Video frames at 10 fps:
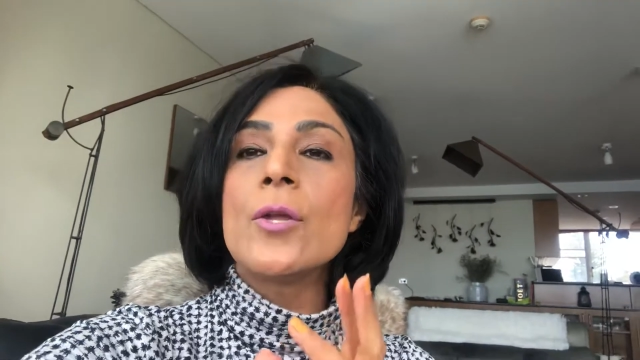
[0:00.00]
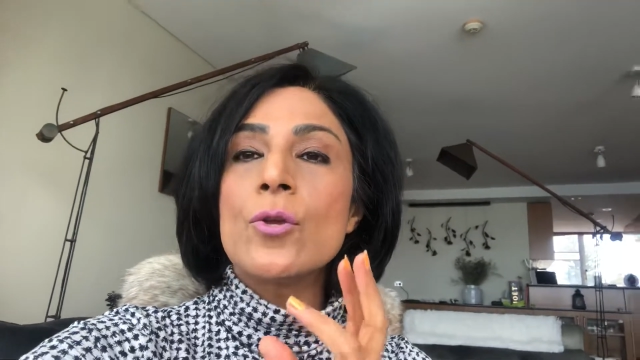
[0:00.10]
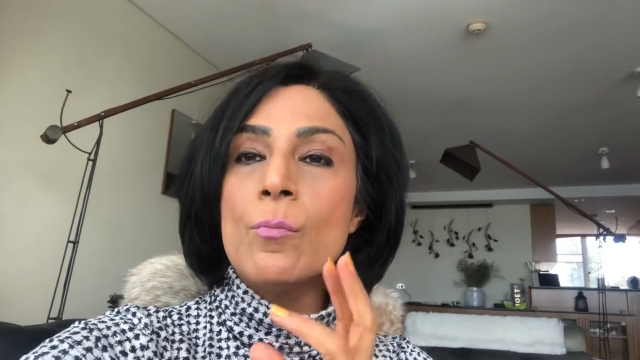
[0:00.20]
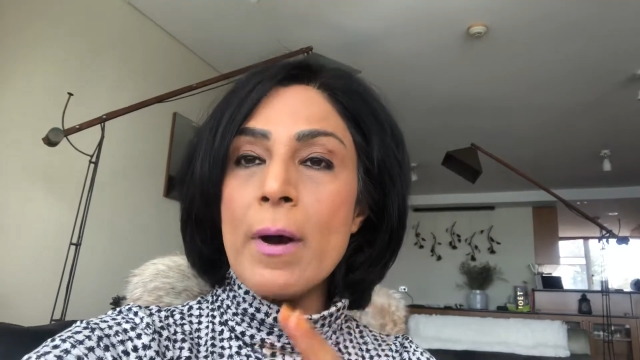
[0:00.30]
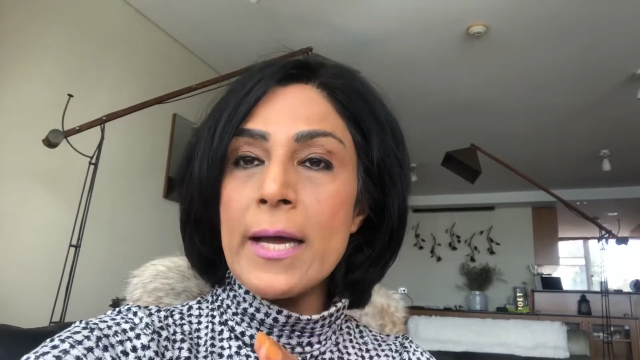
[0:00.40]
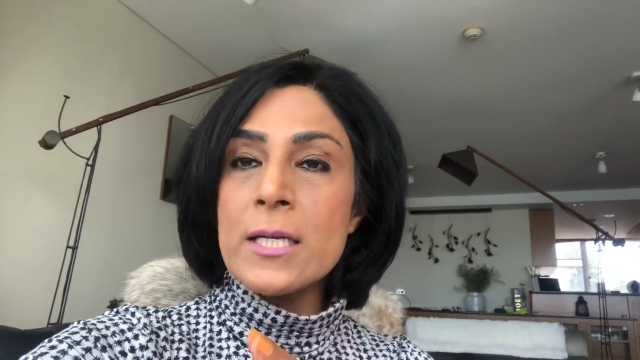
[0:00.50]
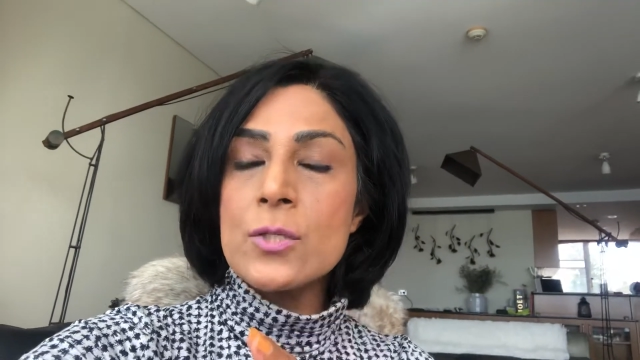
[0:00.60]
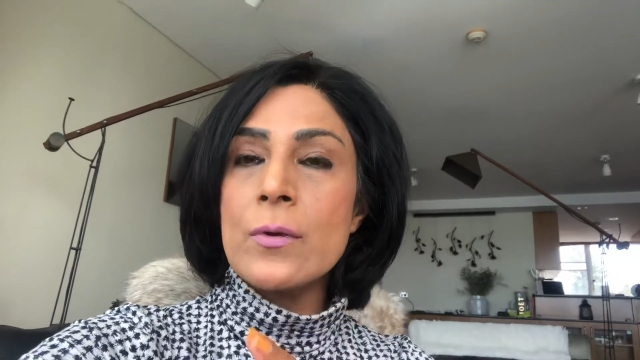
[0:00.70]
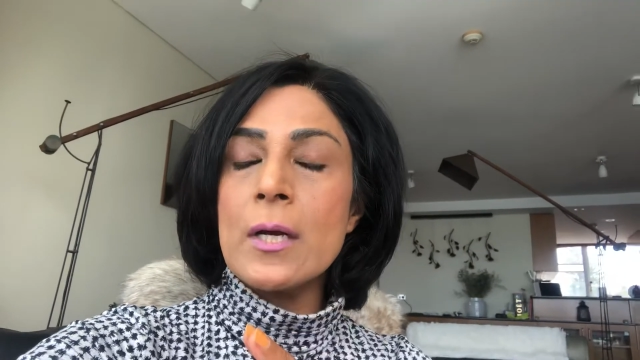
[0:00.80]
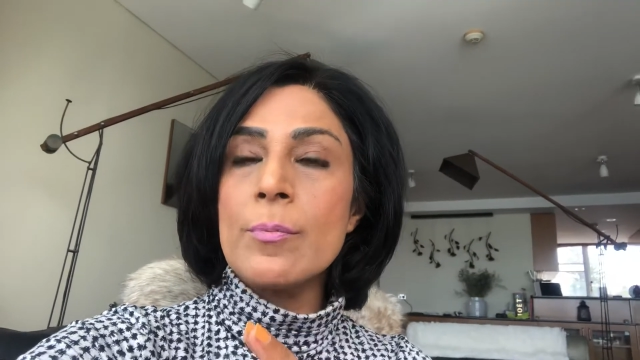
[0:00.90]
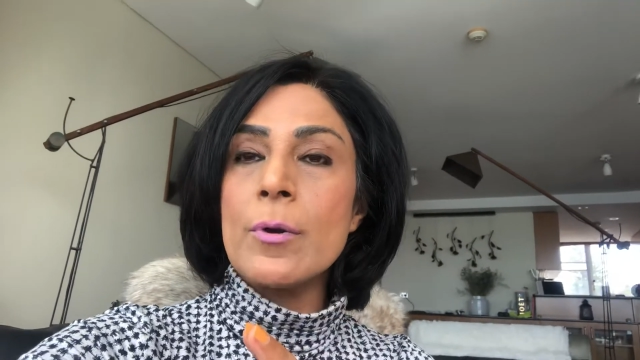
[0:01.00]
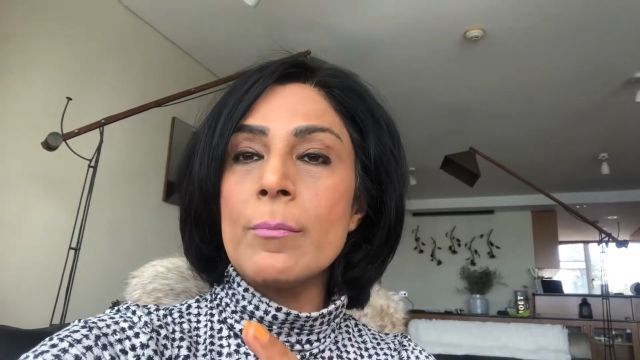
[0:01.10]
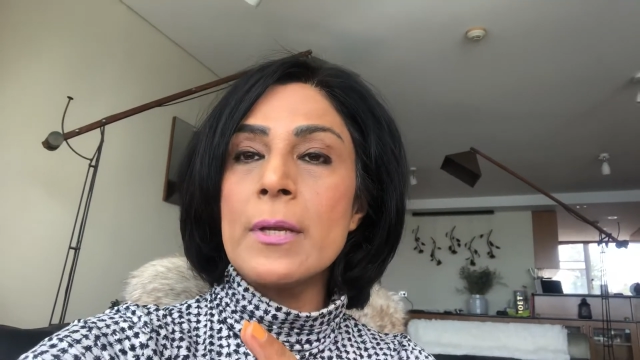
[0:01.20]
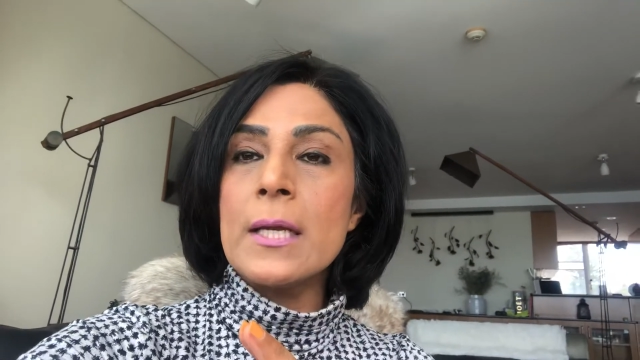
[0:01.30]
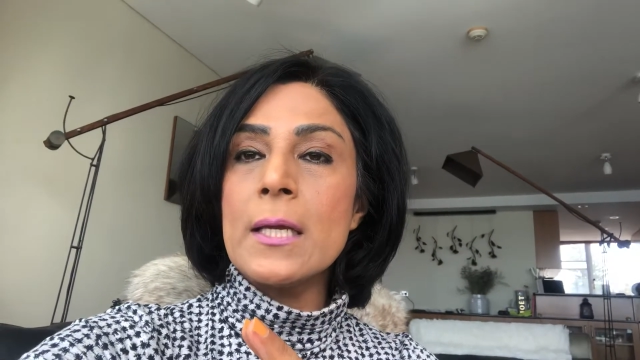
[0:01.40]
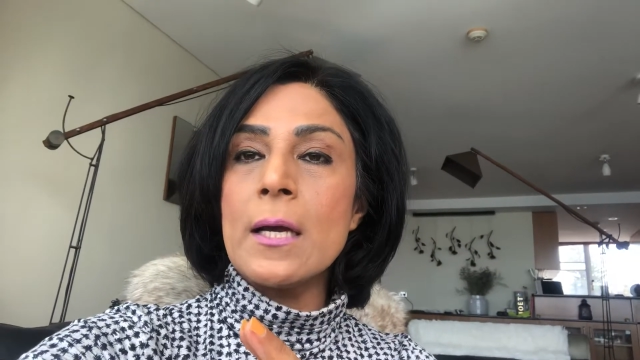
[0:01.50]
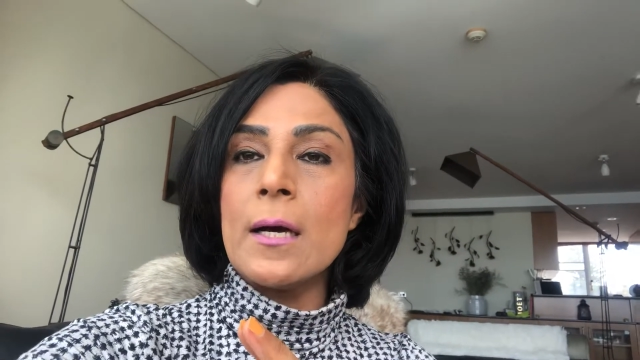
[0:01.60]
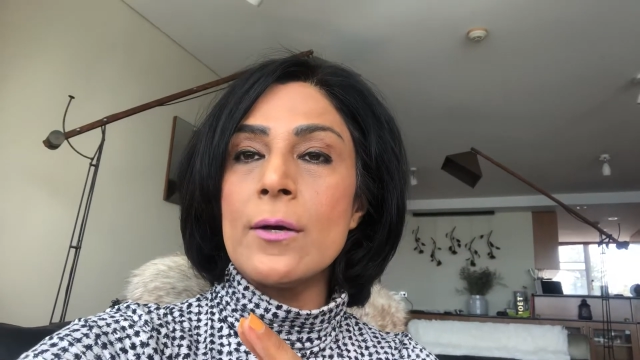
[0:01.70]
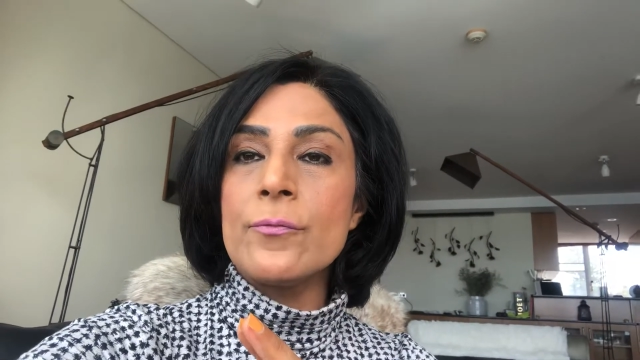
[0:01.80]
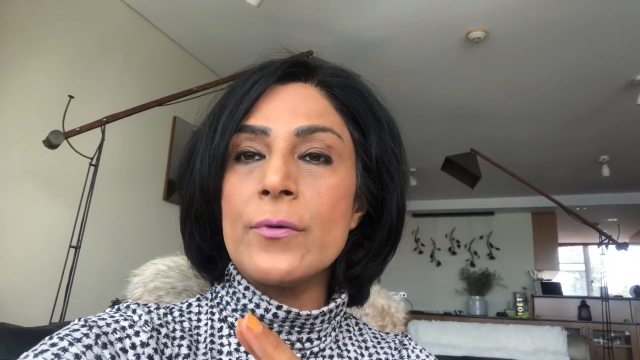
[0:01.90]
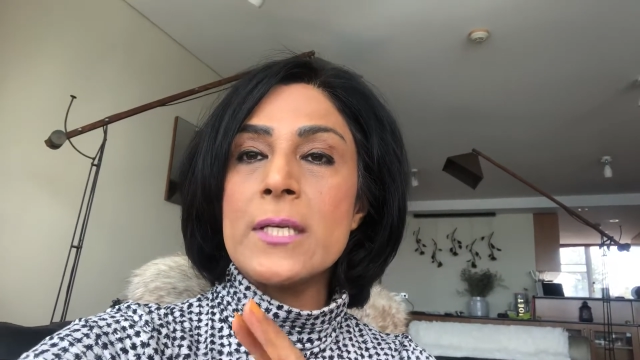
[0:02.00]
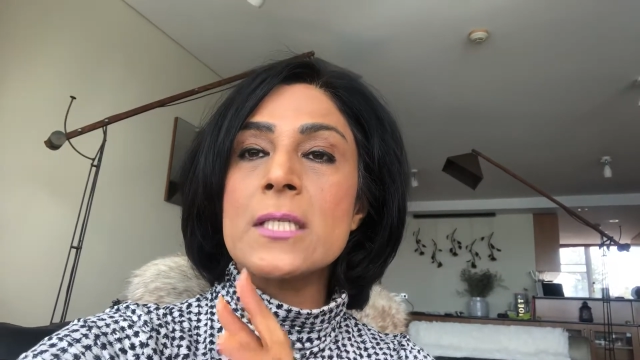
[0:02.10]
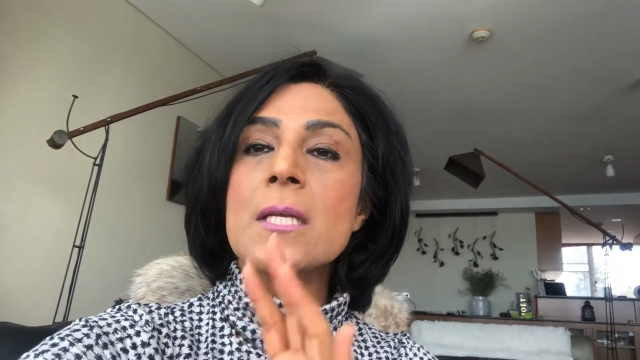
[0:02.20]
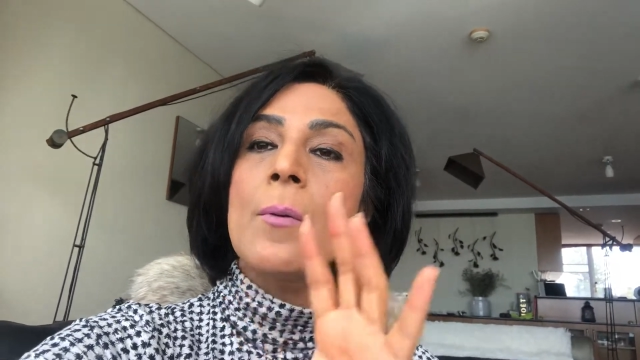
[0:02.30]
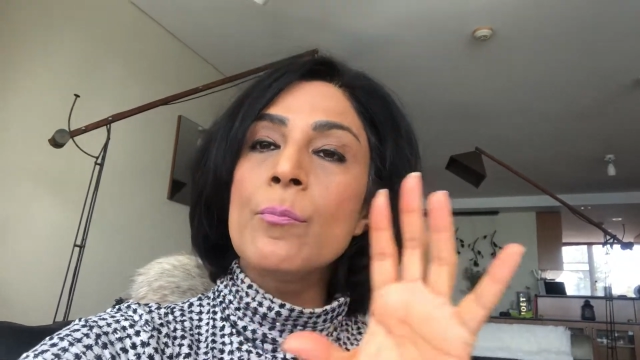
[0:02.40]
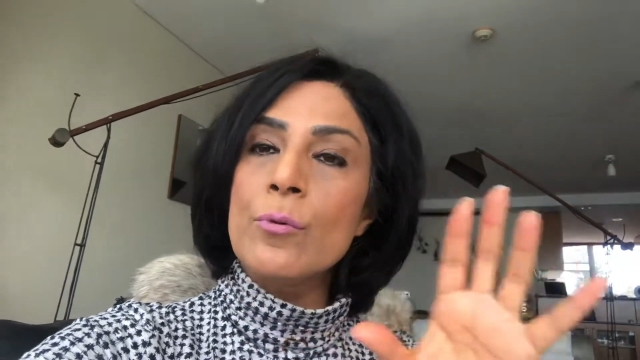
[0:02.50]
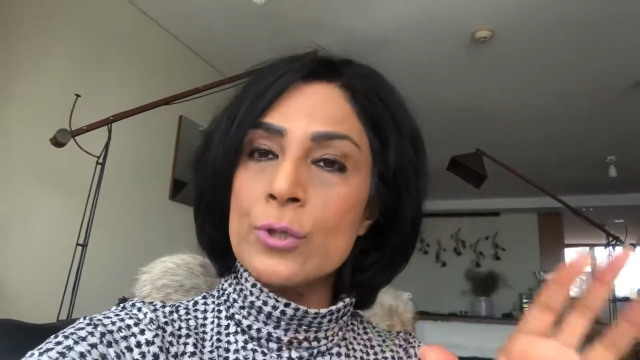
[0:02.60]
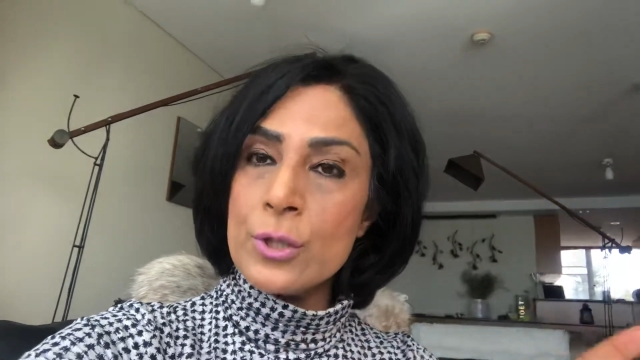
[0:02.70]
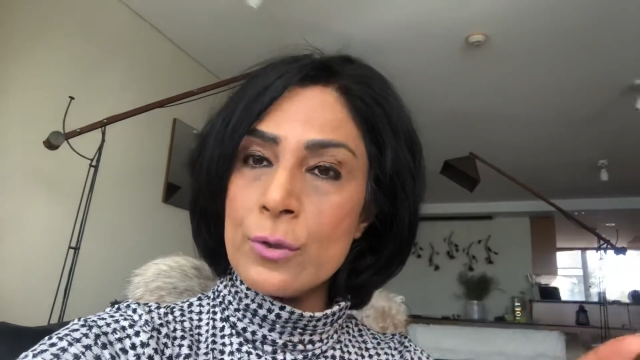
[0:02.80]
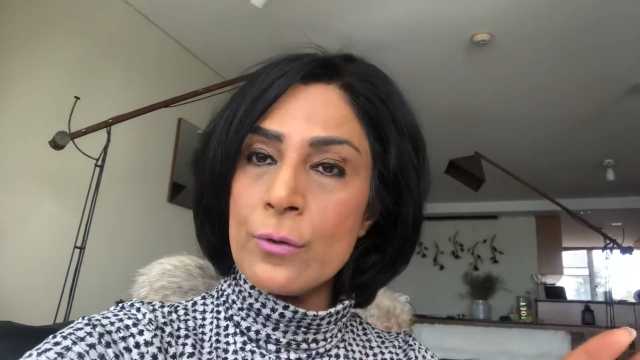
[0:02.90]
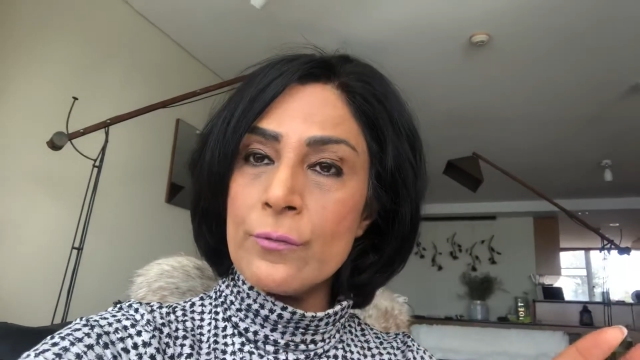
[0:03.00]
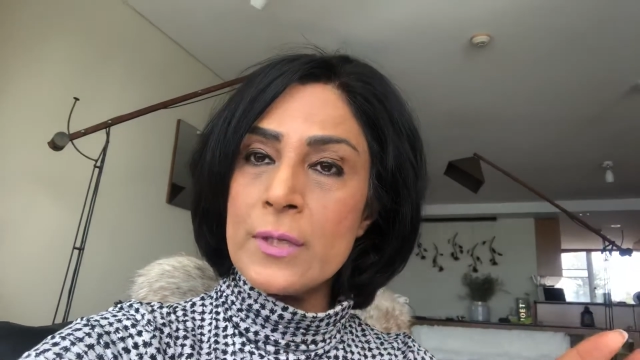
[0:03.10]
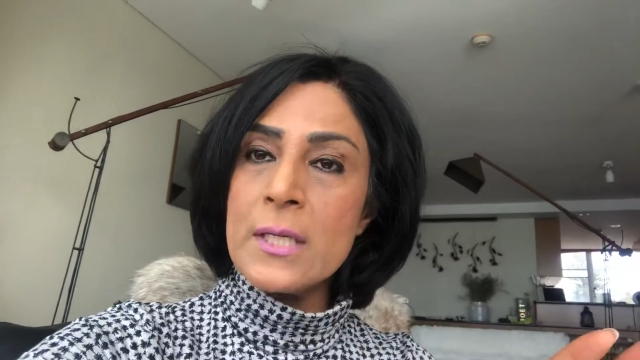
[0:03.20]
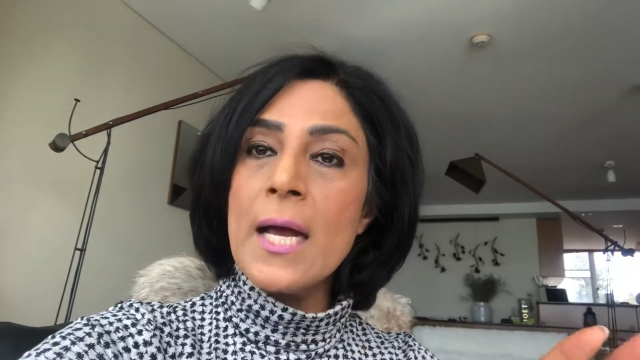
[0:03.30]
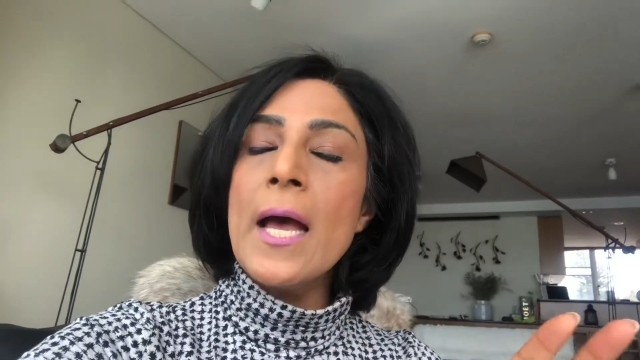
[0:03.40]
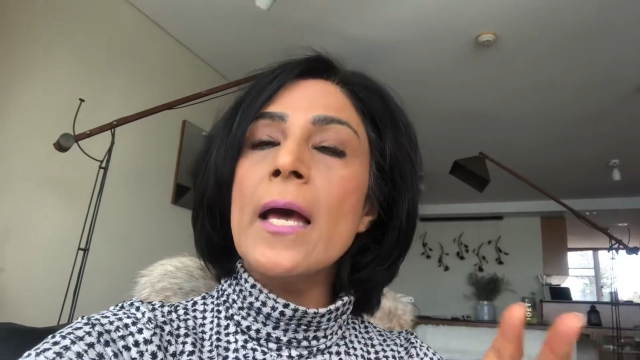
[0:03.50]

you might as well probably fix some portion of it,